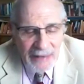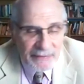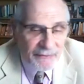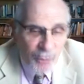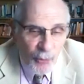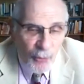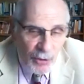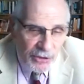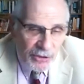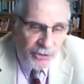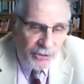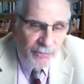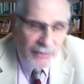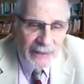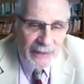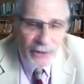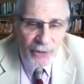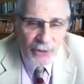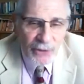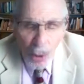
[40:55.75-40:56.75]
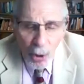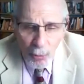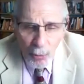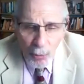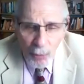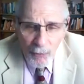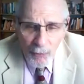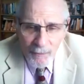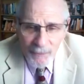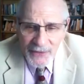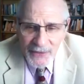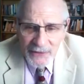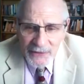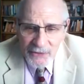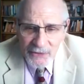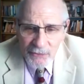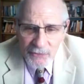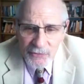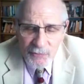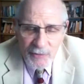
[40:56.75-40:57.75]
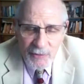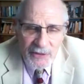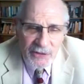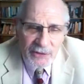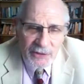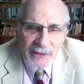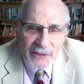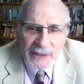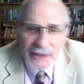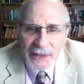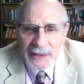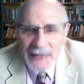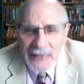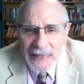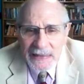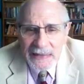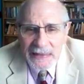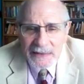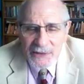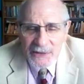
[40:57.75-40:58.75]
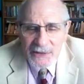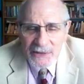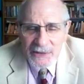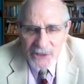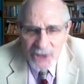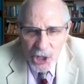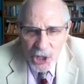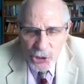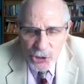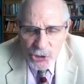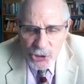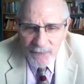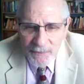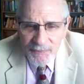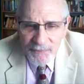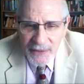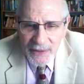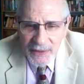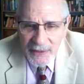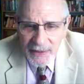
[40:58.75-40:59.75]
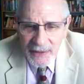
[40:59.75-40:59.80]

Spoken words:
And of course, you may know that there was recently a leaked discussion